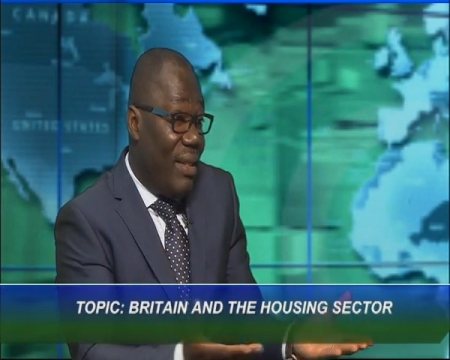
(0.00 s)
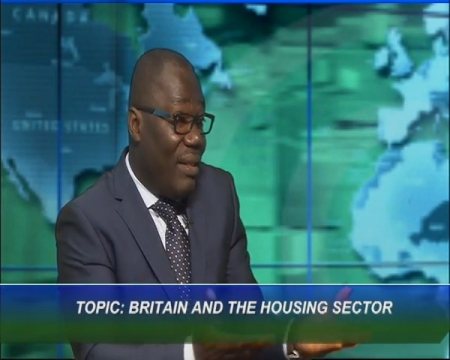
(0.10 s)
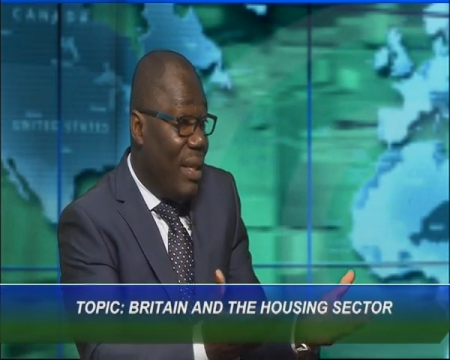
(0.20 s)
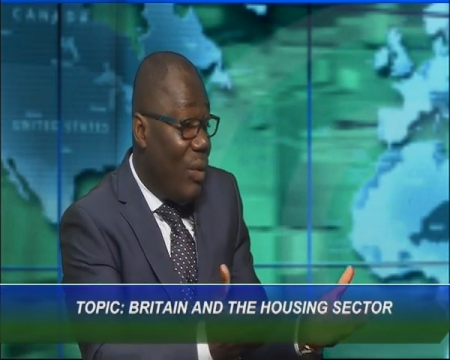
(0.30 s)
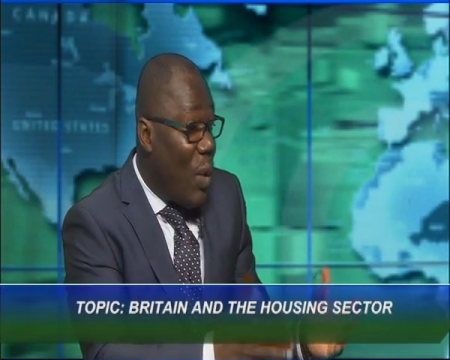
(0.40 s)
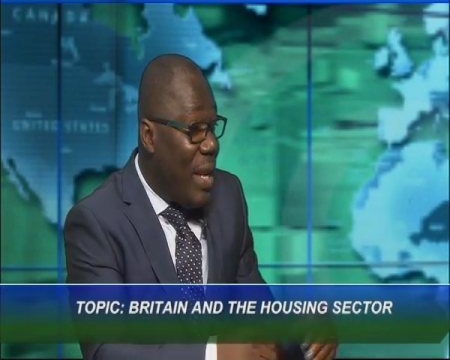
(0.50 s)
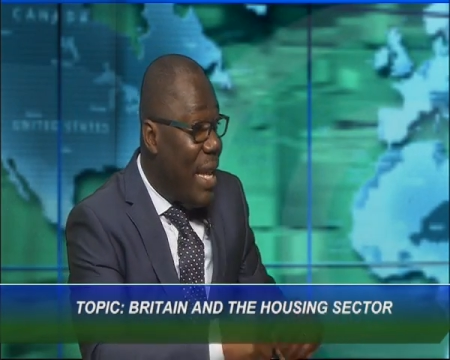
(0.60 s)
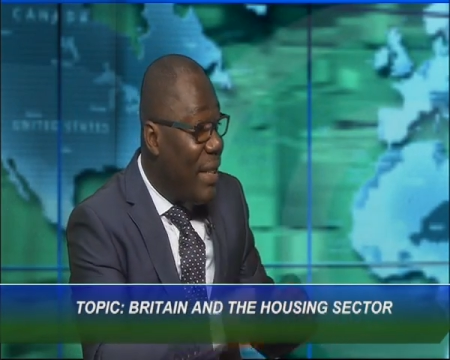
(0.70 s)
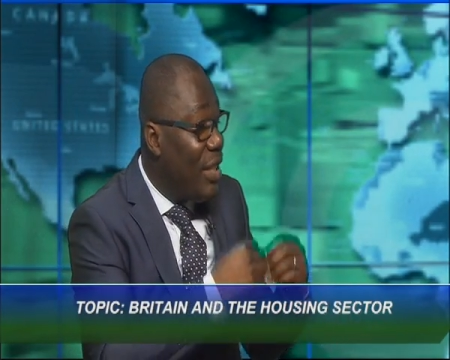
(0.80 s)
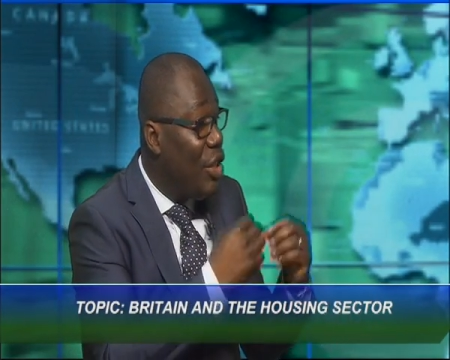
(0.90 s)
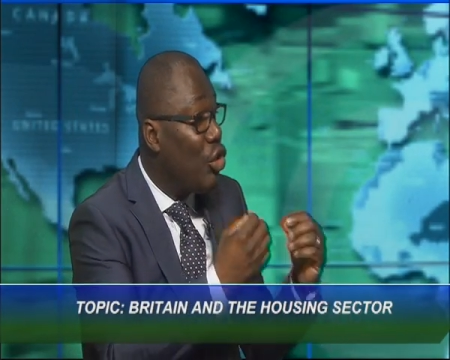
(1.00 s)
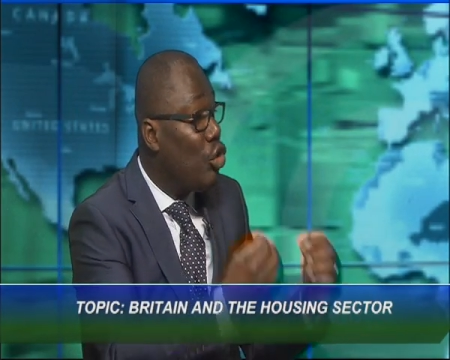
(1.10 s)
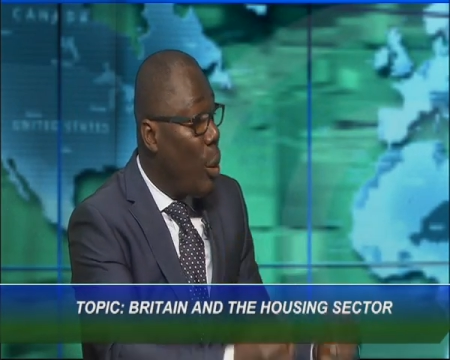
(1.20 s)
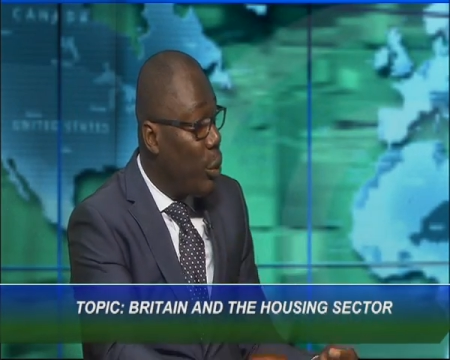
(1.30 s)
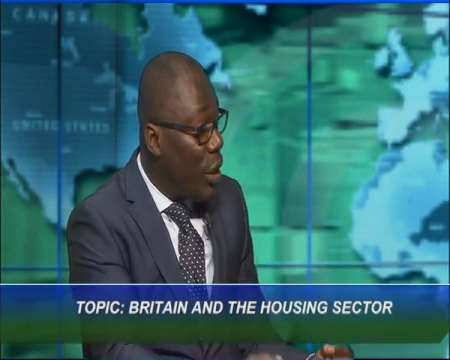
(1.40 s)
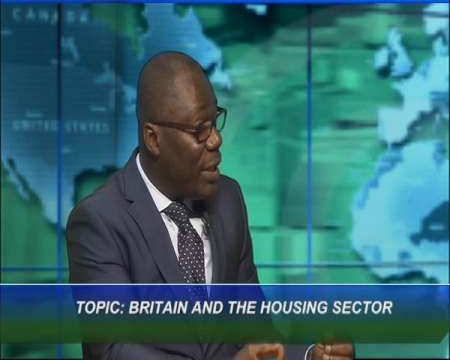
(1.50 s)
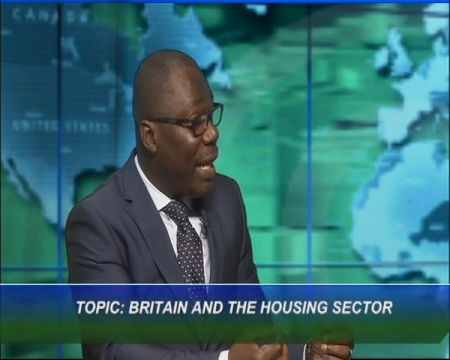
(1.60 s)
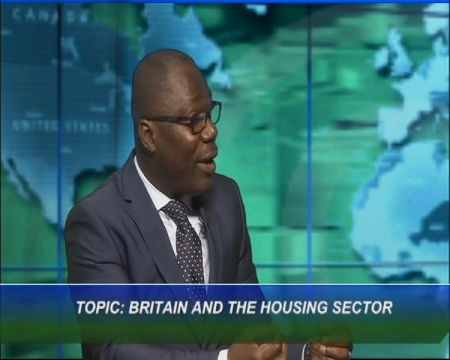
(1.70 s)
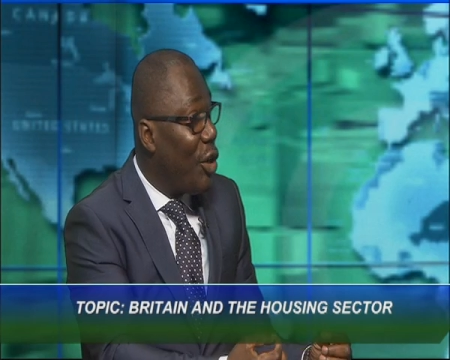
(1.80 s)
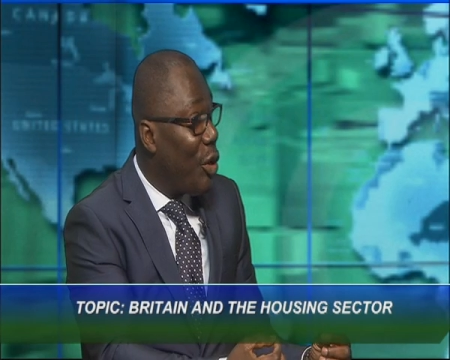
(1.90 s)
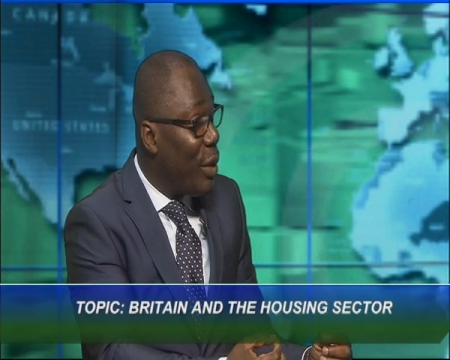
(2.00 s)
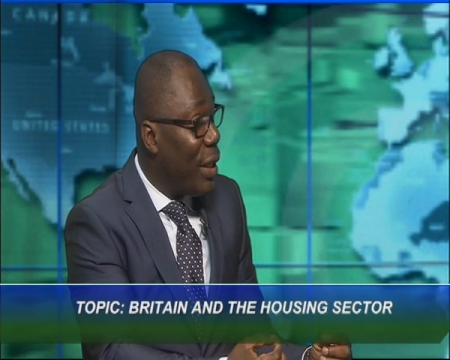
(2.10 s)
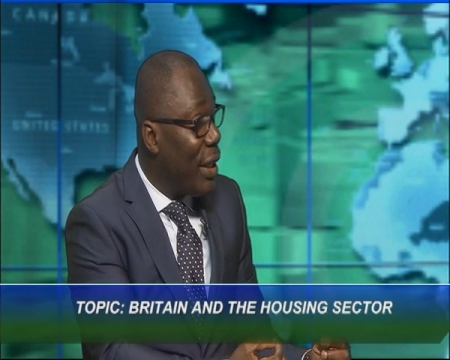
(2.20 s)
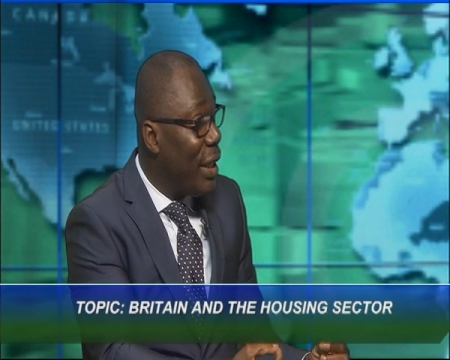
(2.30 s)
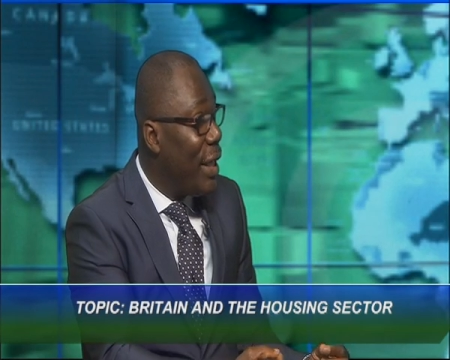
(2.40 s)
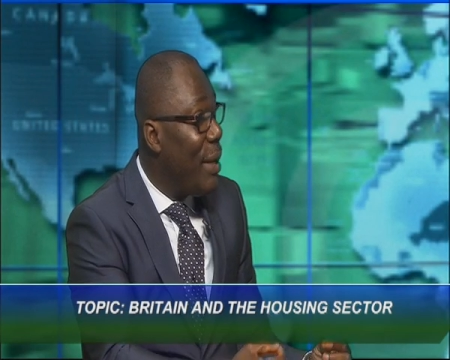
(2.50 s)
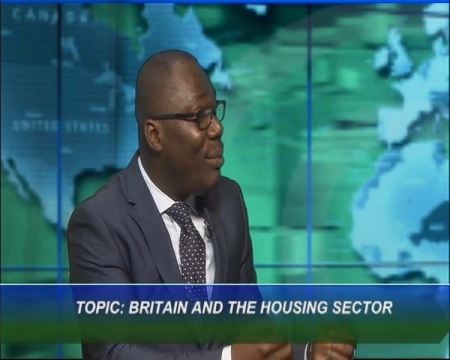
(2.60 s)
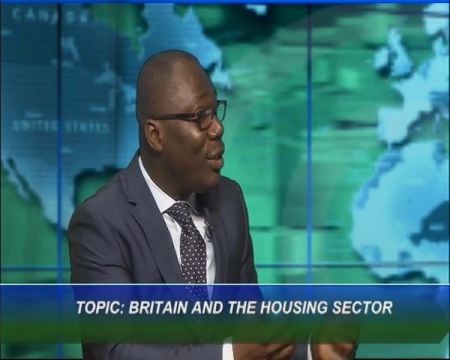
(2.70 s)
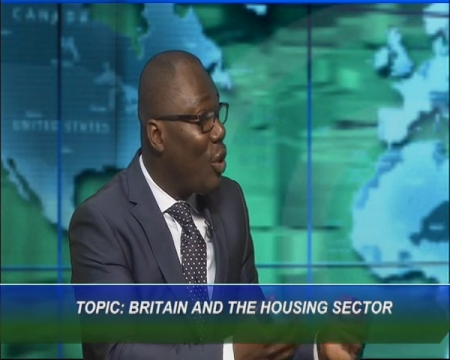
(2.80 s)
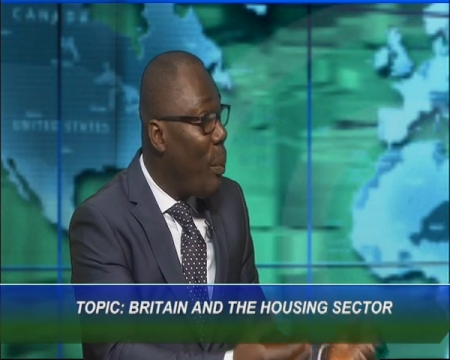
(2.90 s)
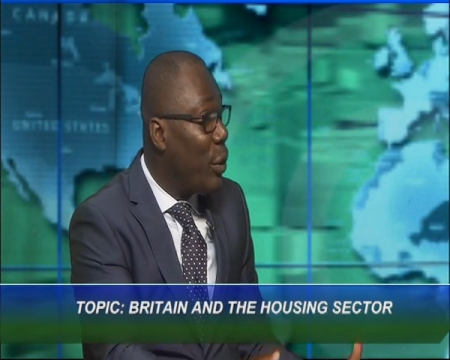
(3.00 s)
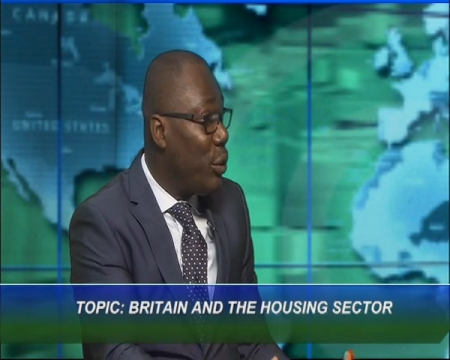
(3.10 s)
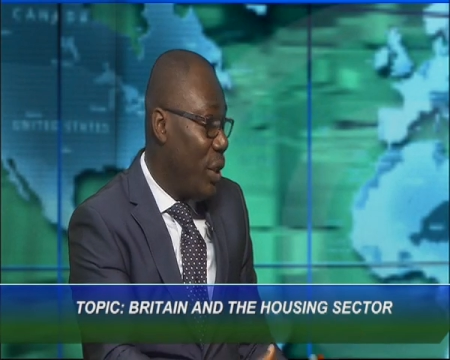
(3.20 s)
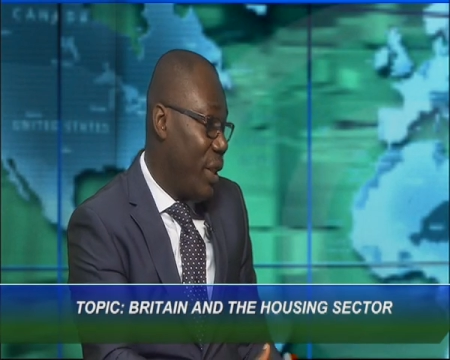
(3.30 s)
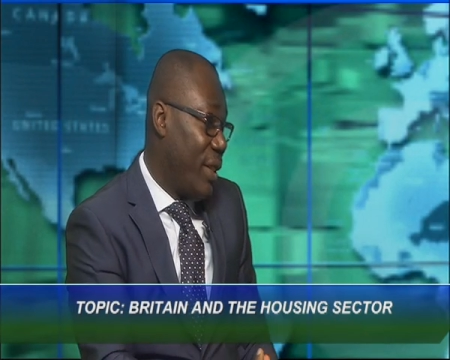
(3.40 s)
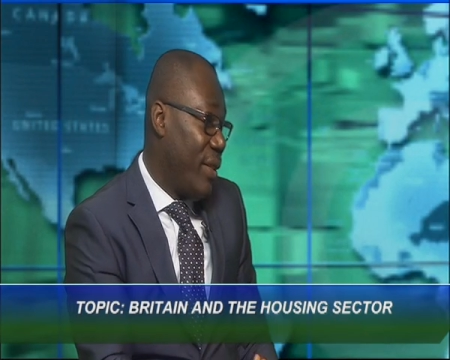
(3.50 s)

when there's a disruption in the economy, it brings opportunity.